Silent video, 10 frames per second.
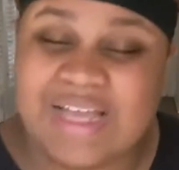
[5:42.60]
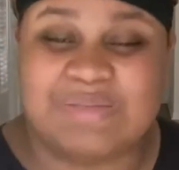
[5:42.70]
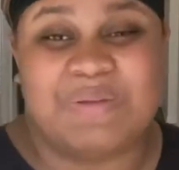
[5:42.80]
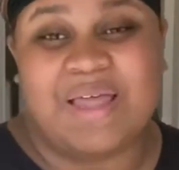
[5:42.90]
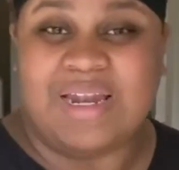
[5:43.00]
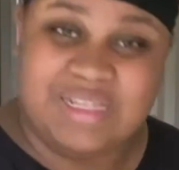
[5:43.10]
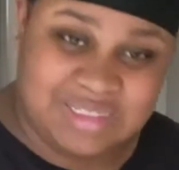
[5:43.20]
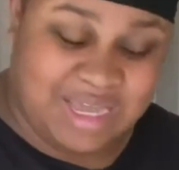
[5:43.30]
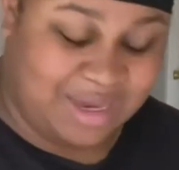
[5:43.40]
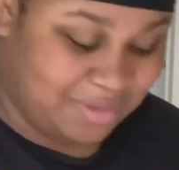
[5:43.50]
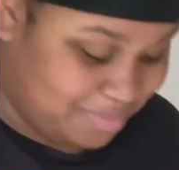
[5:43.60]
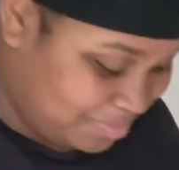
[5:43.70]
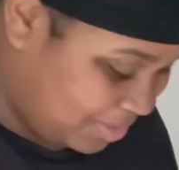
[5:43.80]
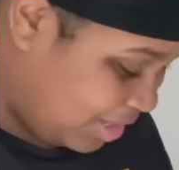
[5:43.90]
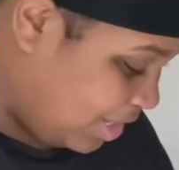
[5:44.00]
but not least item
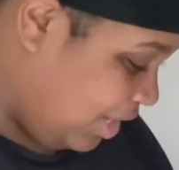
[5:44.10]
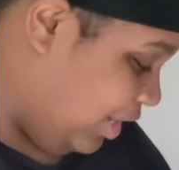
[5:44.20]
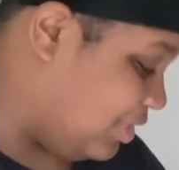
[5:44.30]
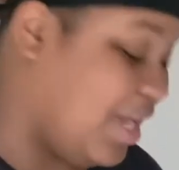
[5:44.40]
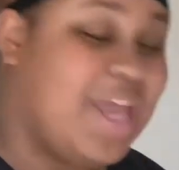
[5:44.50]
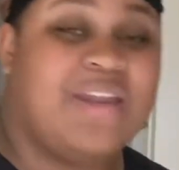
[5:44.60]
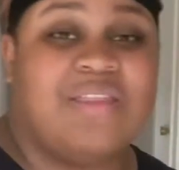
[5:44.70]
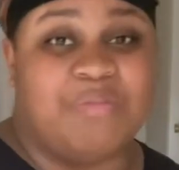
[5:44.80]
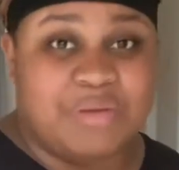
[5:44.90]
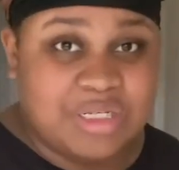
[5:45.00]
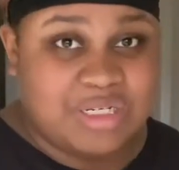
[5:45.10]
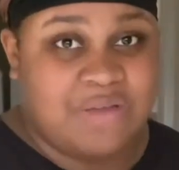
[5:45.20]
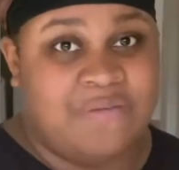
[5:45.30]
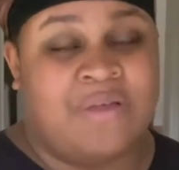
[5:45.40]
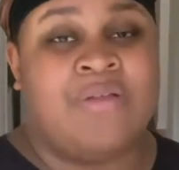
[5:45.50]
is I got another bookshelf. And
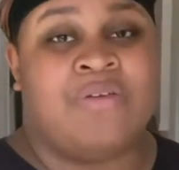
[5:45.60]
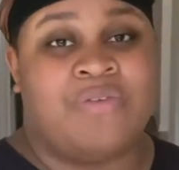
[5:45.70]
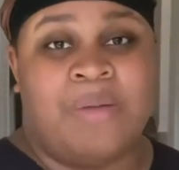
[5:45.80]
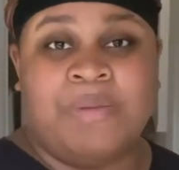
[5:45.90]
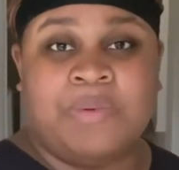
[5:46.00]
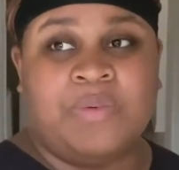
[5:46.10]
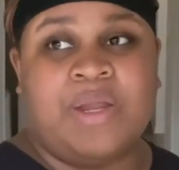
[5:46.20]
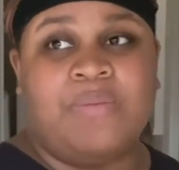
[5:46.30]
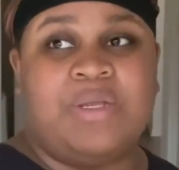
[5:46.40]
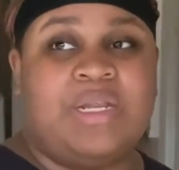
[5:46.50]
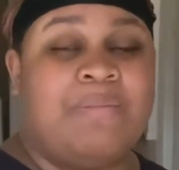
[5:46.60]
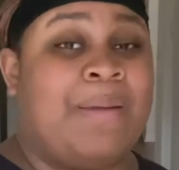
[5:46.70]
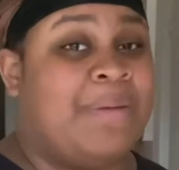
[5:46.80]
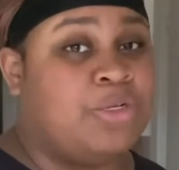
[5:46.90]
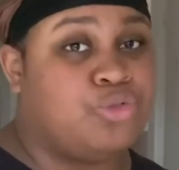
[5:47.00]
I don't know if y'all remember when I redid my
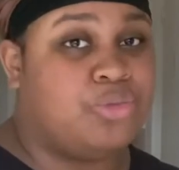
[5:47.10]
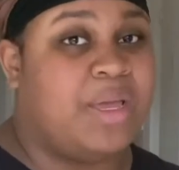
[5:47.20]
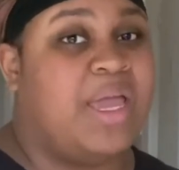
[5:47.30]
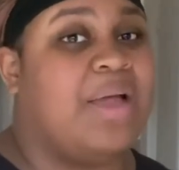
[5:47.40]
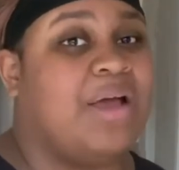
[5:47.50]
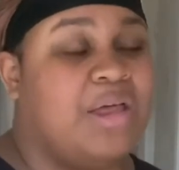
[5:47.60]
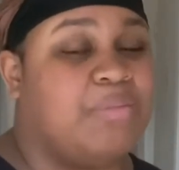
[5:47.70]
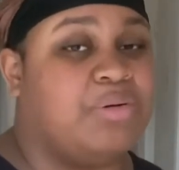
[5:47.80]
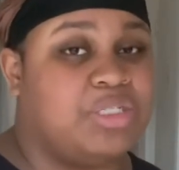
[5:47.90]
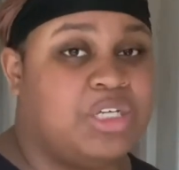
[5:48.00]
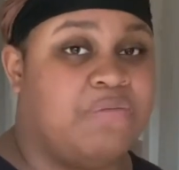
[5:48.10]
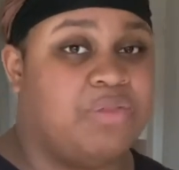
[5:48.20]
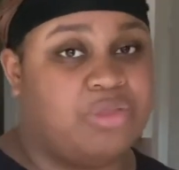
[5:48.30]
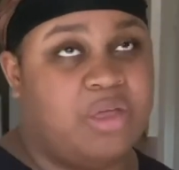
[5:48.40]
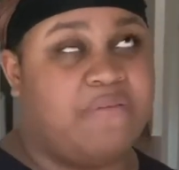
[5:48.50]
bedroom, I had got a bookshelf with
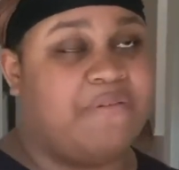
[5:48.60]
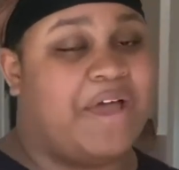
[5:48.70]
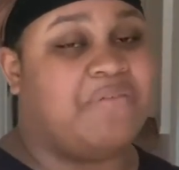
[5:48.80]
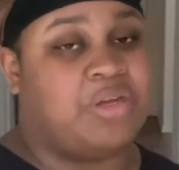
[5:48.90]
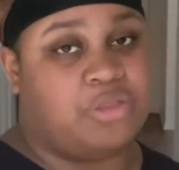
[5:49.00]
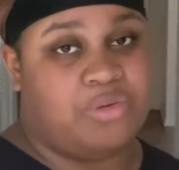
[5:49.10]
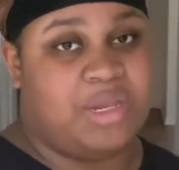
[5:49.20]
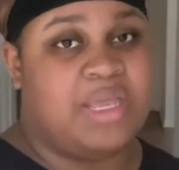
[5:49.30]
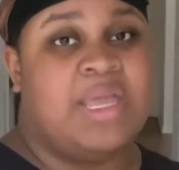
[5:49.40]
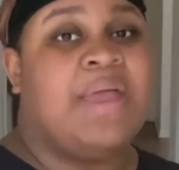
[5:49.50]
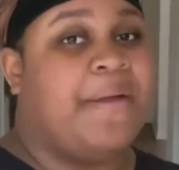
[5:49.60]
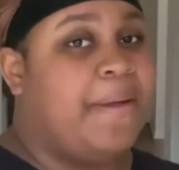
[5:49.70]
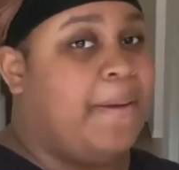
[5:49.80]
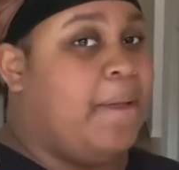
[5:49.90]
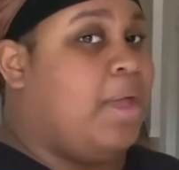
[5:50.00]
a five and a three.
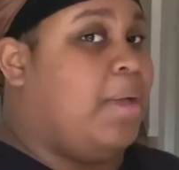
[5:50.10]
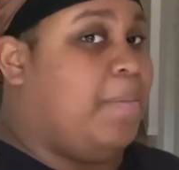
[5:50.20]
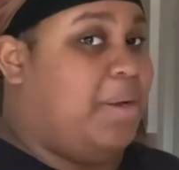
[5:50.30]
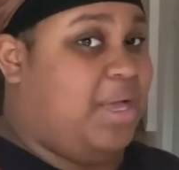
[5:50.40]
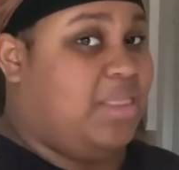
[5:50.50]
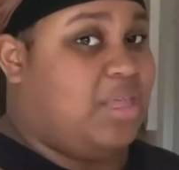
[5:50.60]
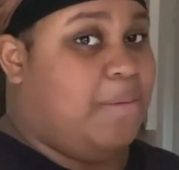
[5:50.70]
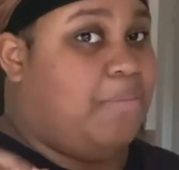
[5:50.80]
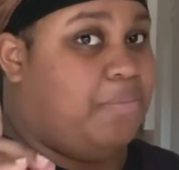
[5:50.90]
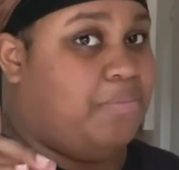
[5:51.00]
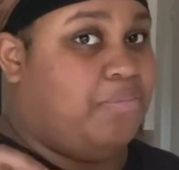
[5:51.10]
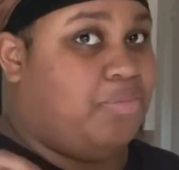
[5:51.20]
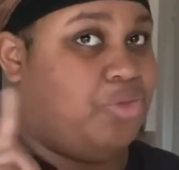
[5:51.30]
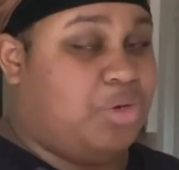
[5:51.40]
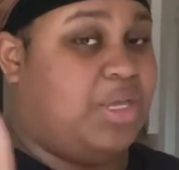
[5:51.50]
But I got that
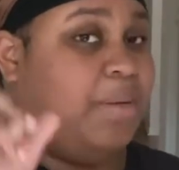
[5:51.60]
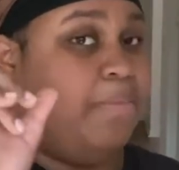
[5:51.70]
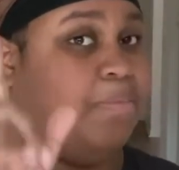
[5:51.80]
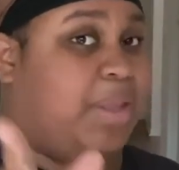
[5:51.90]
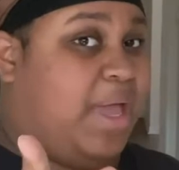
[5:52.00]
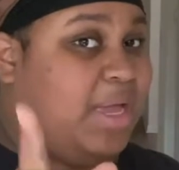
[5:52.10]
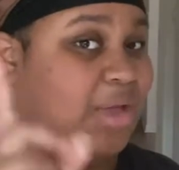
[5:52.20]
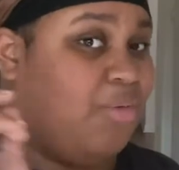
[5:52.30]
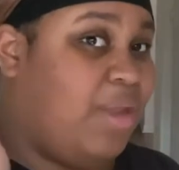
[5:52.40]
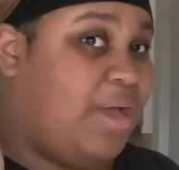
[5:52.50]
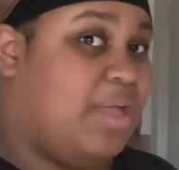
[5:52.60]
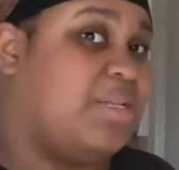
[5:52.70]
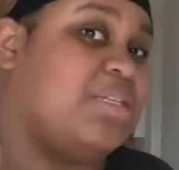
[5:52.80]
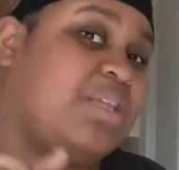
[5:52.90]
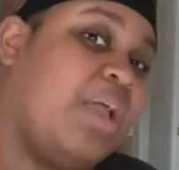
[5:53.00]
three in black. Well, I got the
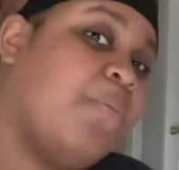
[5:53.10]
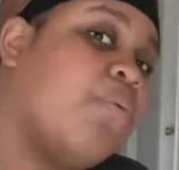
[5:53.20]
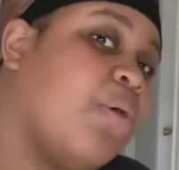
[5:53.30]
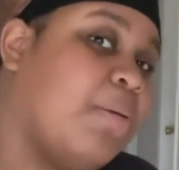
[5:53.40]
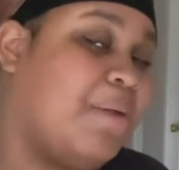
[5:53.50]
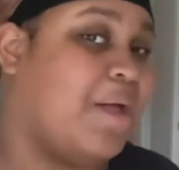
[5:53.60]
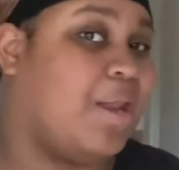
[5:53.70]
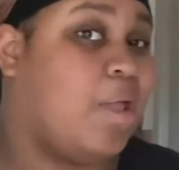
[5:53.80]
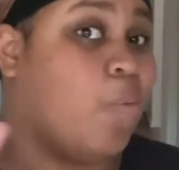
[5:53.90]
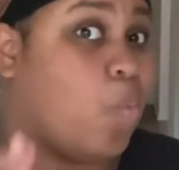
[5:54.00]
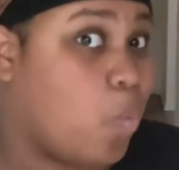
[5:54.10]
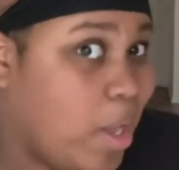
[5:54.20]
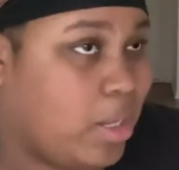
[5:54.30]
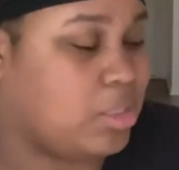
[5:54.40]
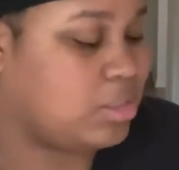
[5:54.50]
same one, but I got it in white.